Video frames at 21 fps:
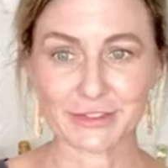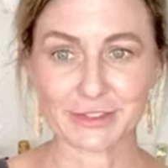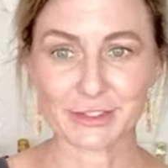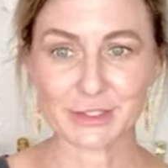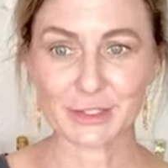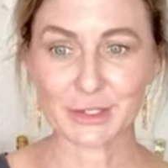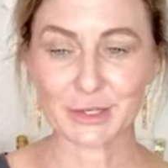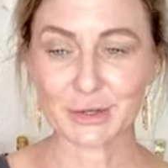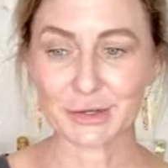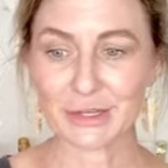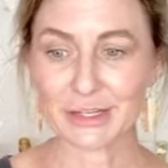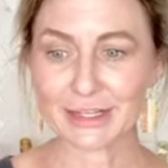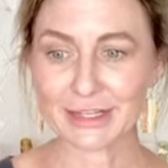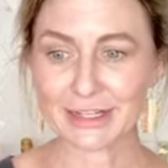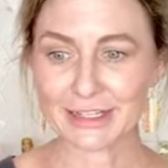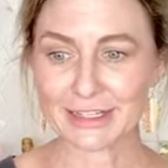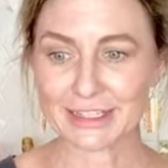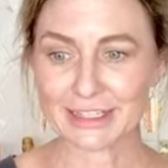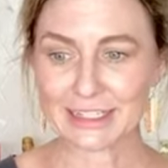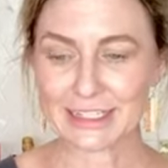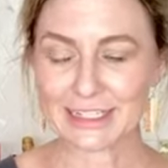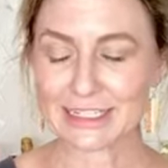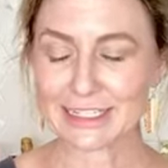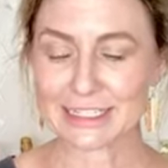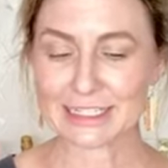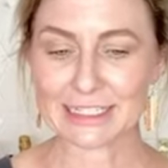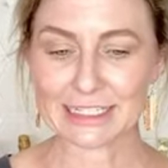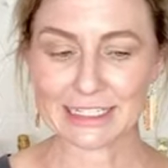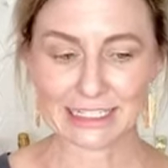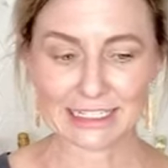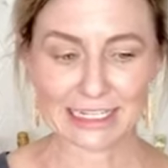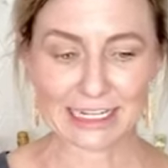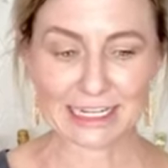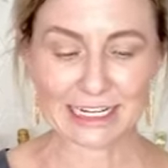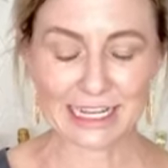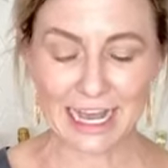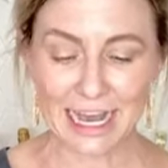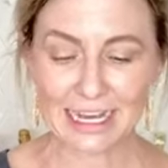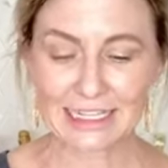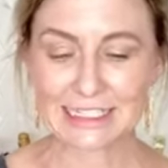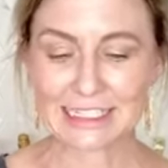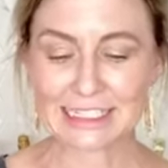So it is an
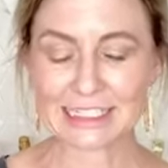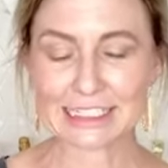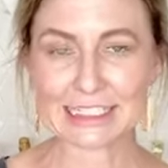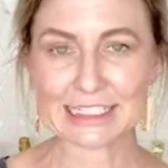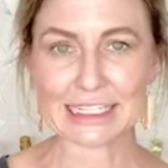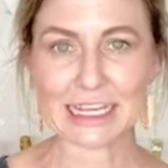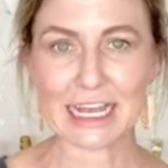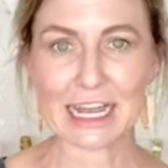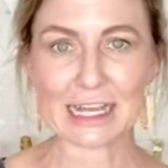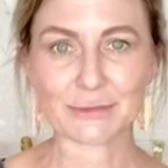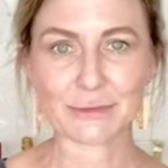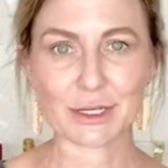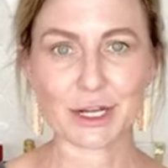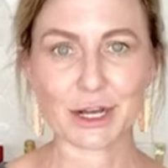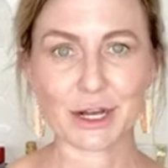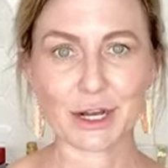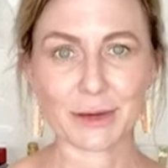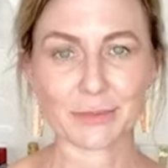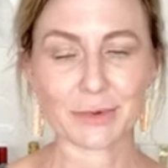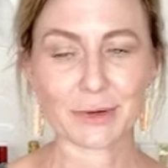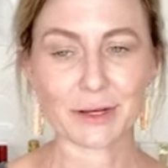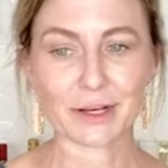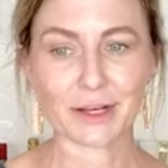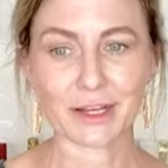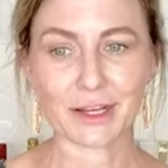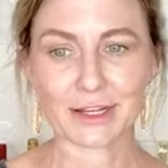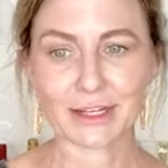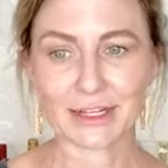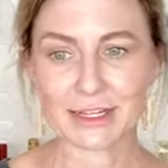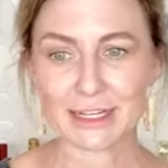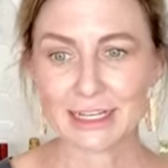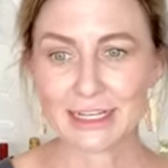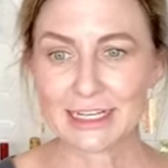excellent time to hop on